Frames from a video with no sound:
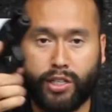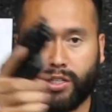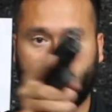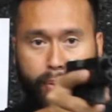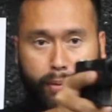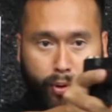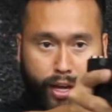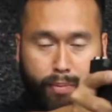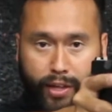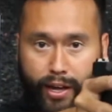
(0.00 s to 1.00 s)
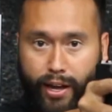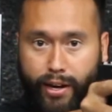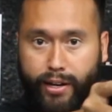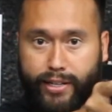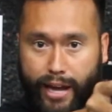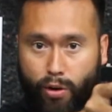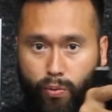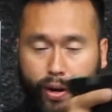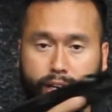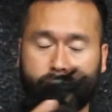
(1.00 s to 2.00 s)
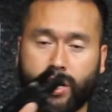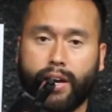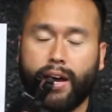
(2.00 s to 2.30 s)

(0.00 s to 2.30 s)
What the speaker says: Some people keep the gun downrange.